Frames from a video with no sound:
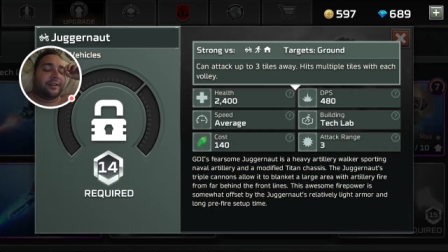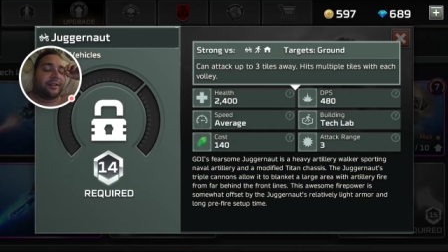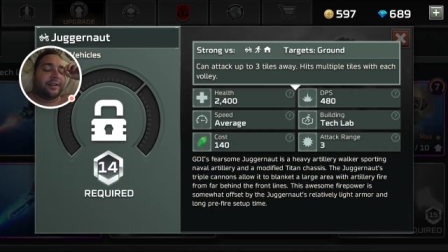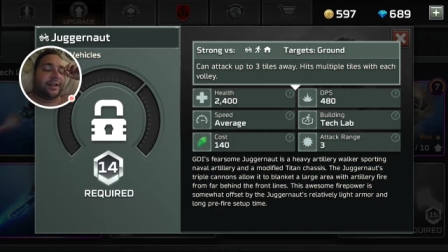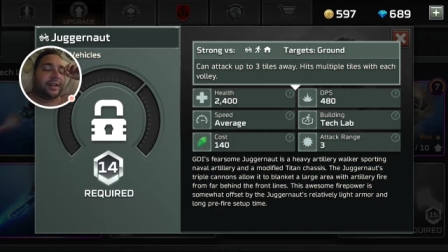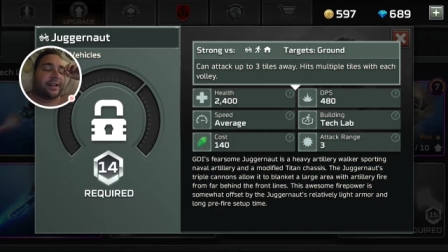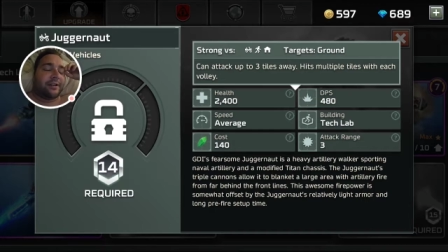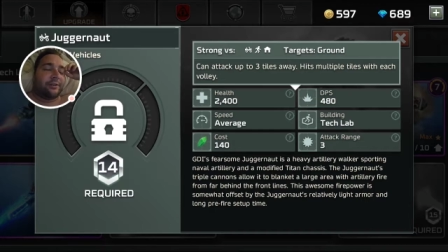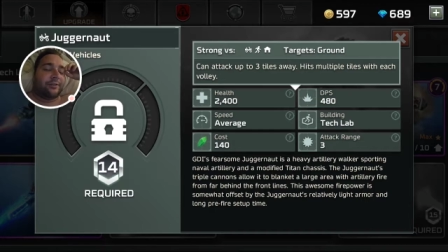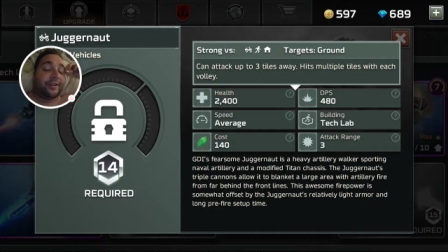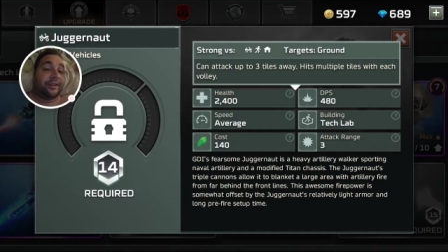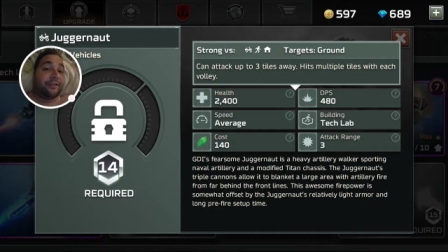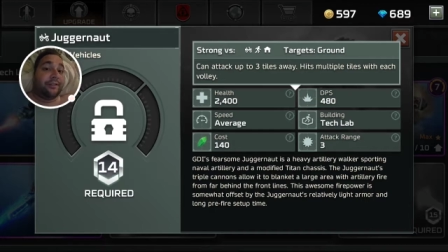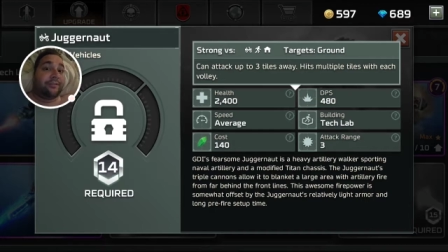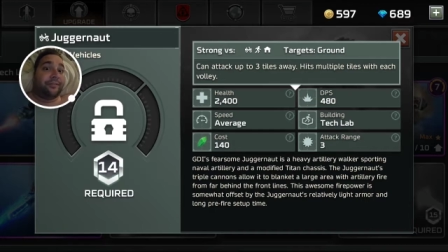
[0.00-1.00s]
health, and
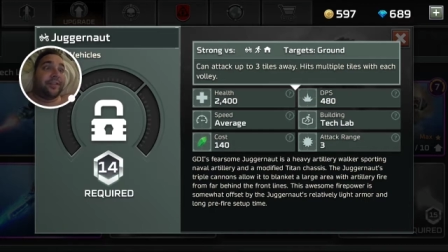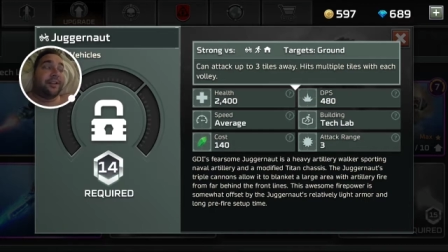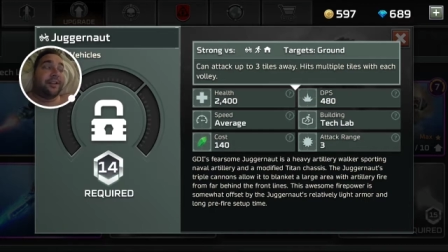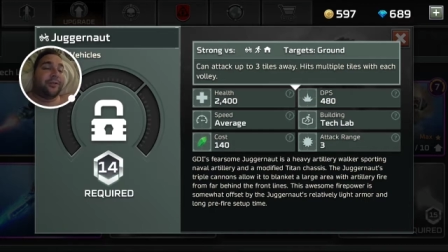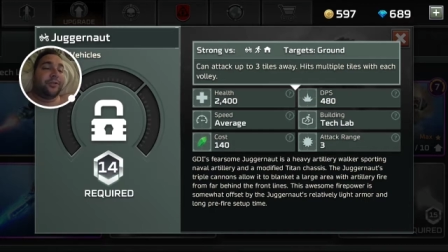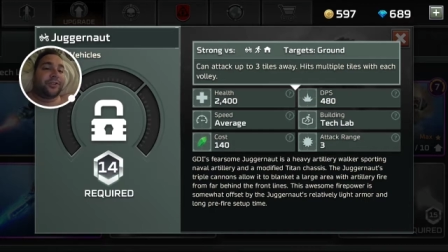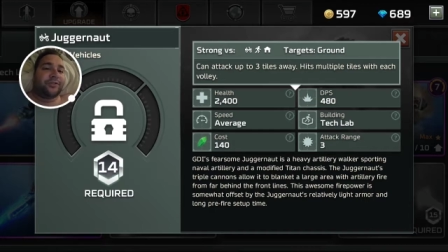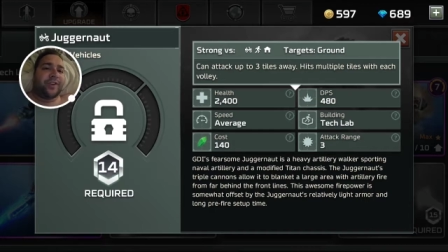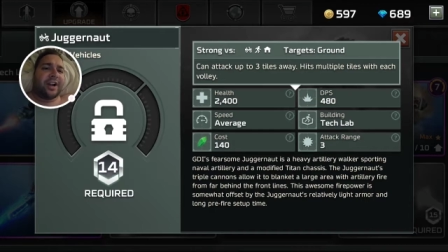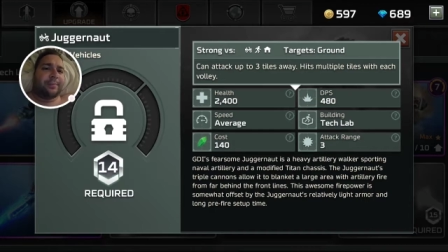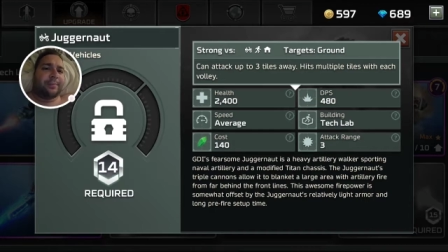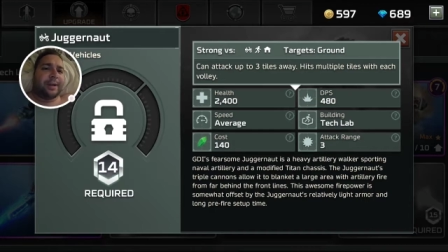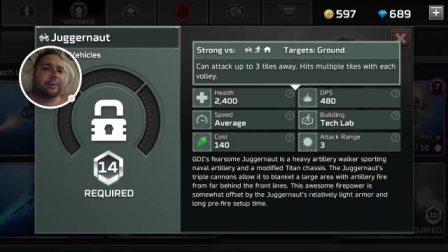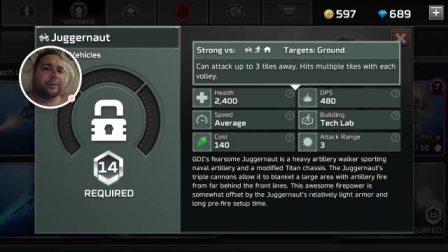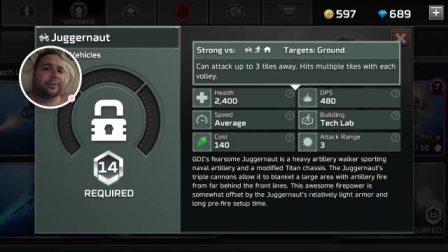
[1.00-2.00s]
if they lose
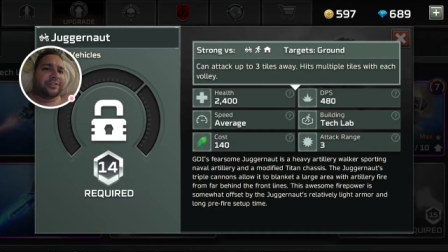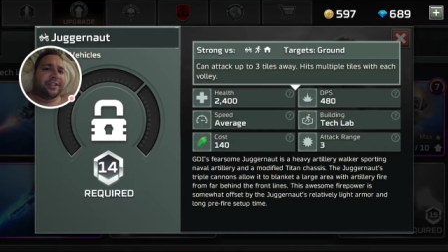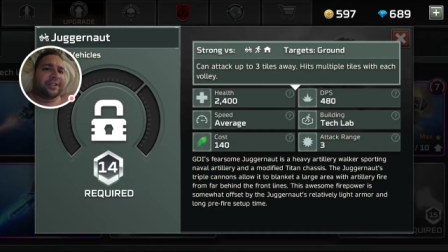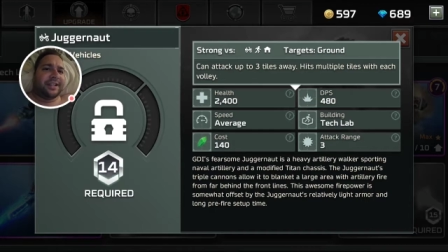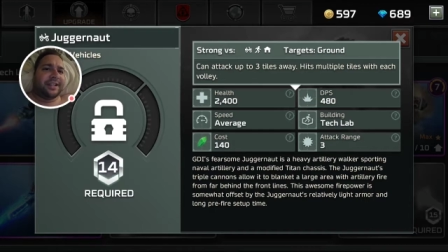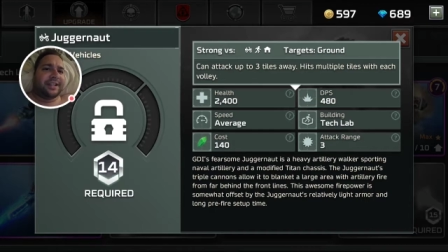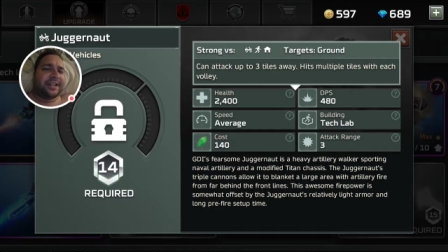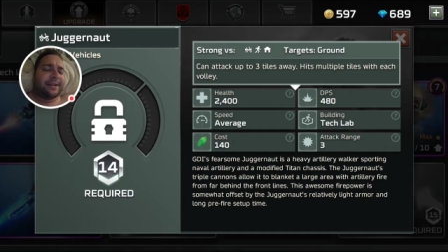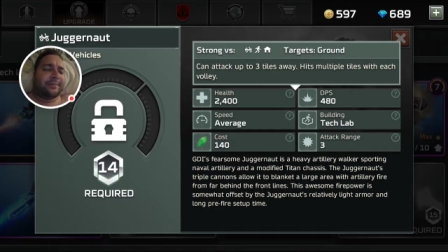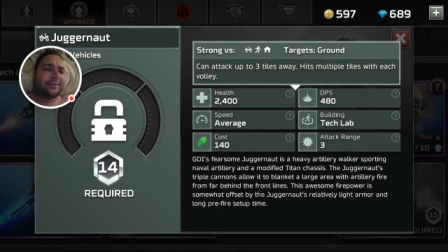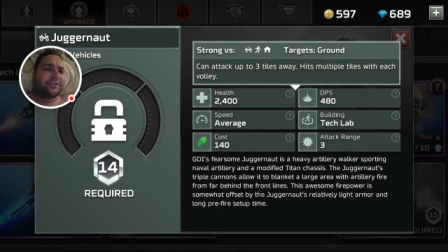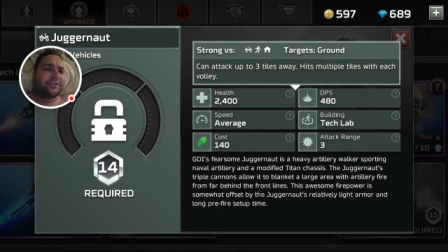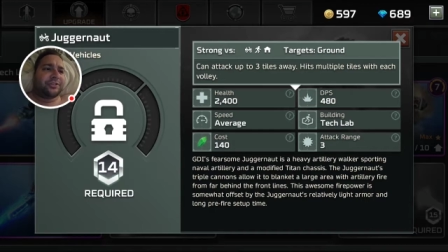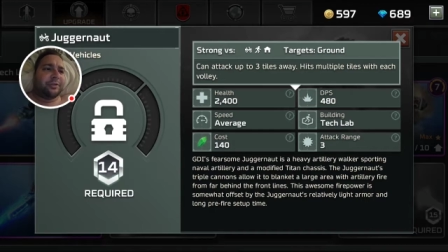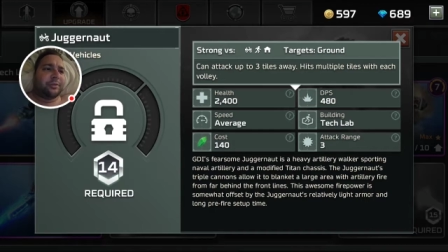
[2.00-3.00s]
firepowers, they take damage,
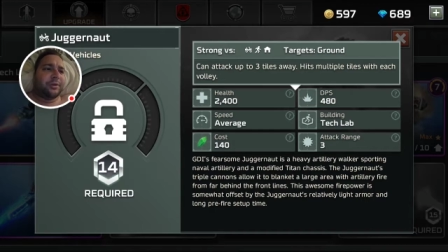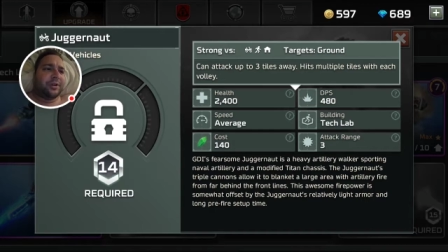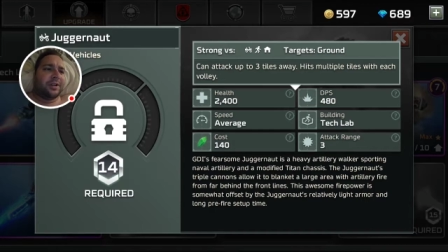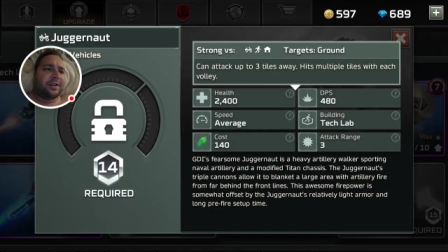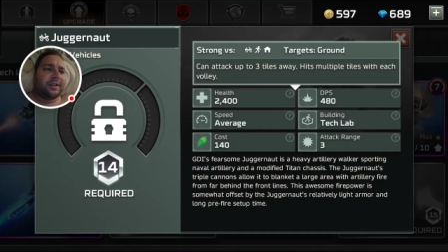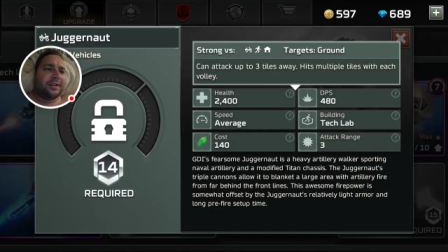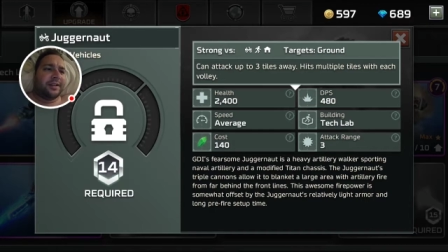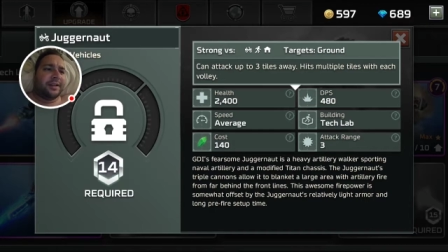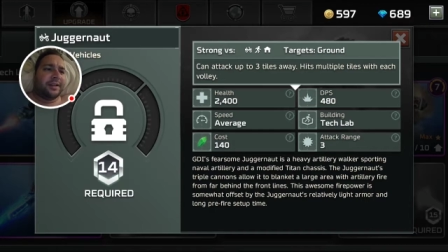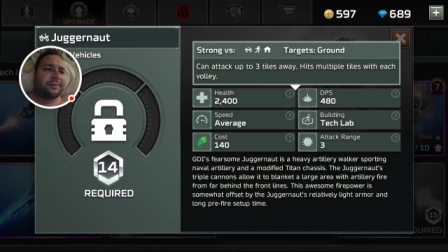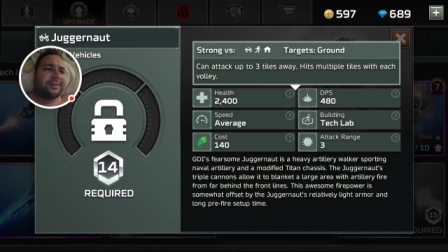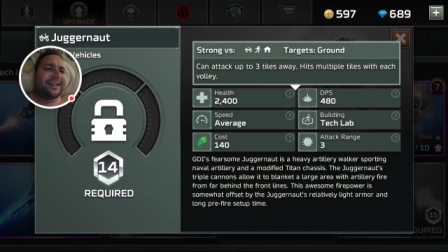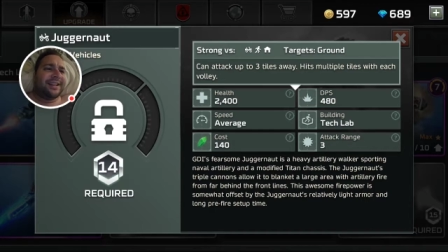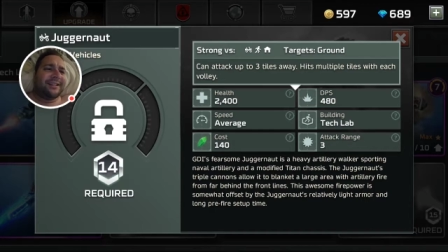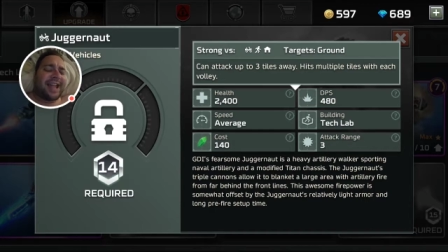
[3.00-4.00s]
so they'd be
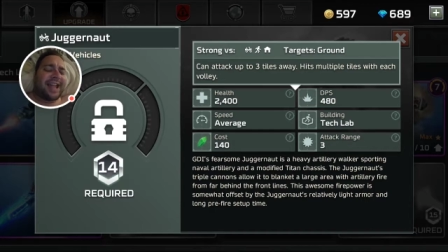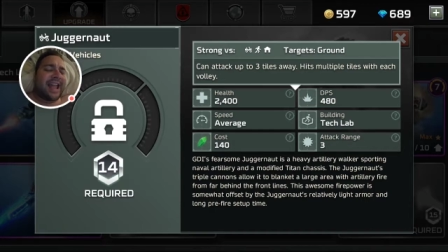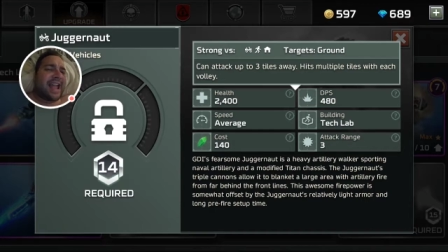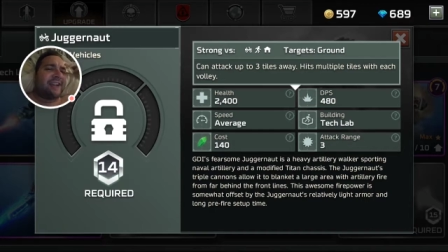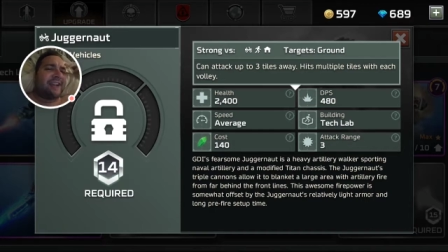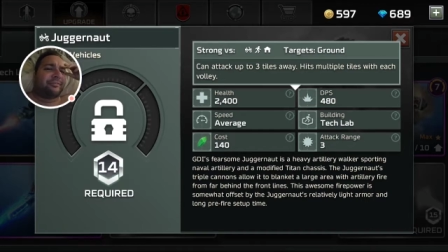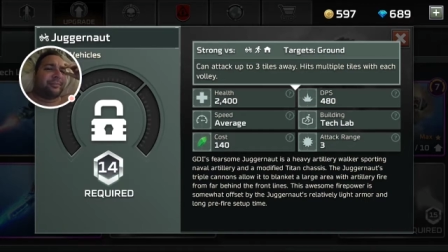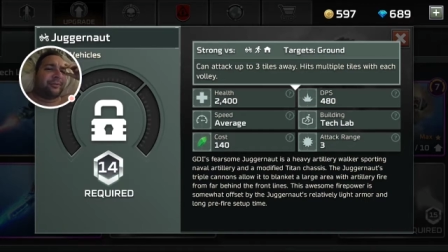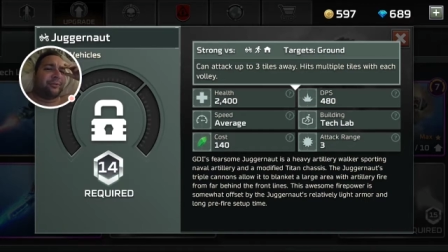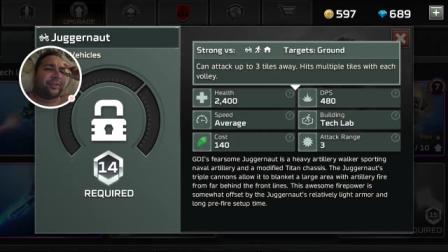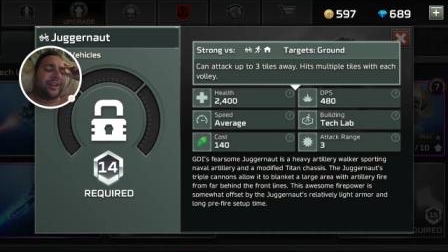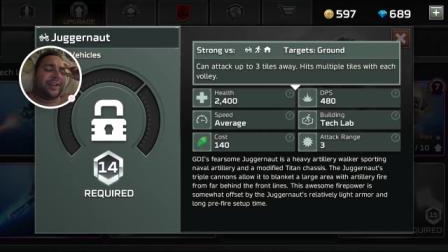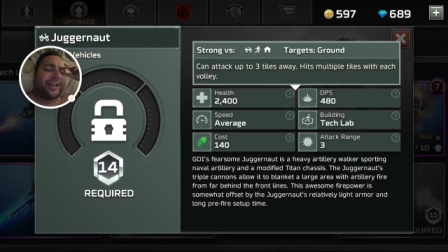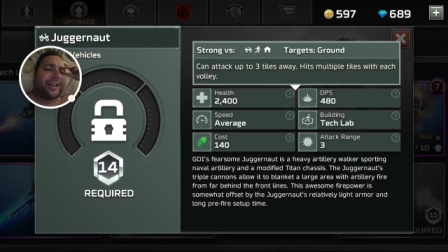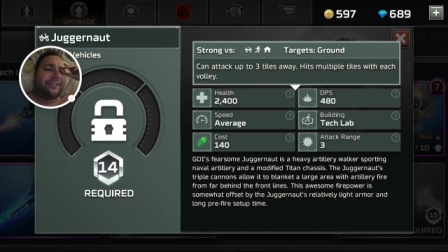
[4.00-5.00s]
down to half before
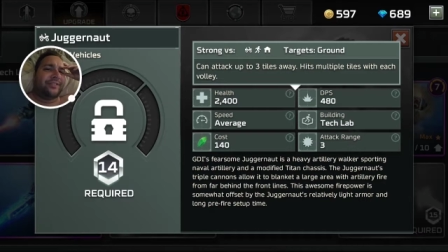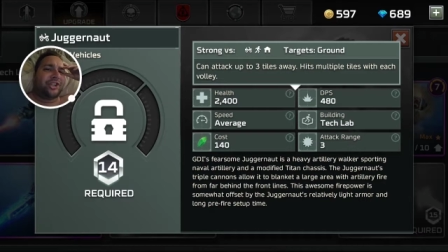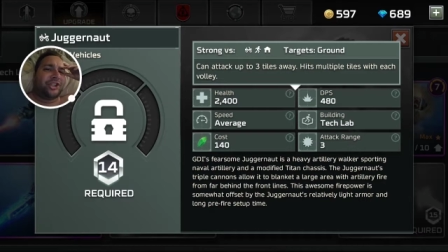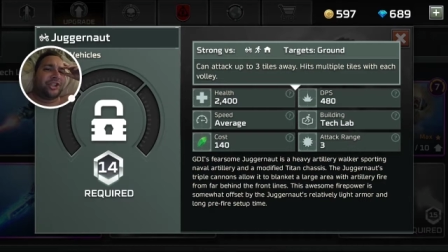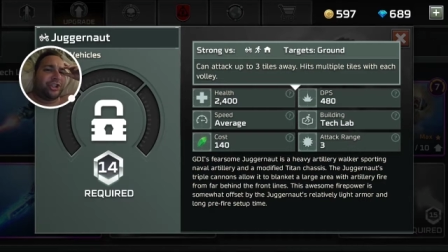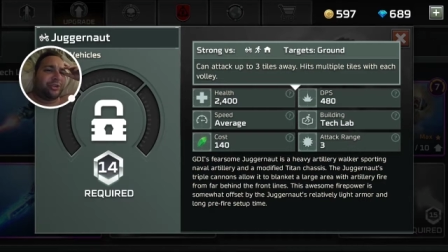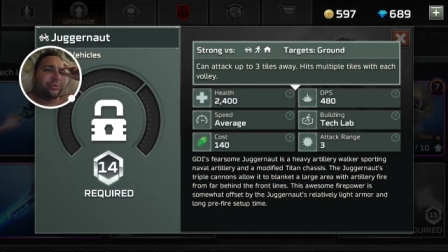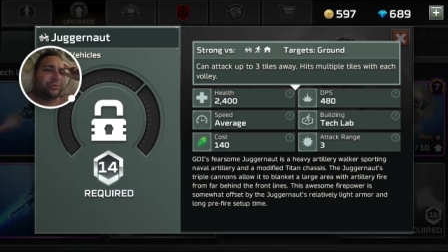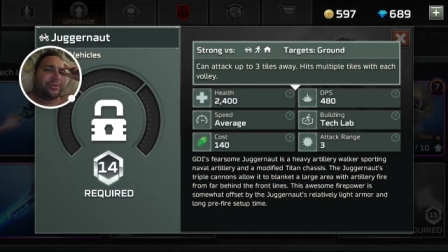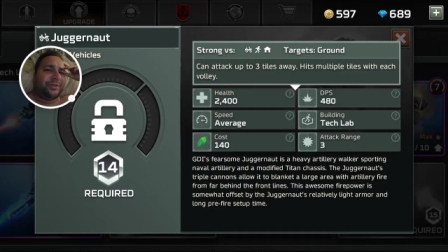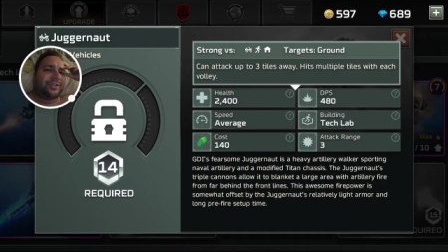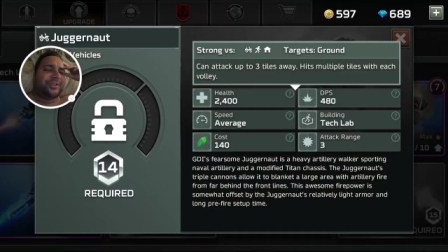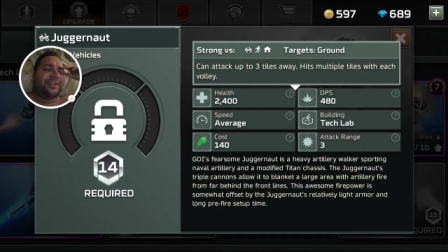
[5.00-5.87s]
they can even shoot.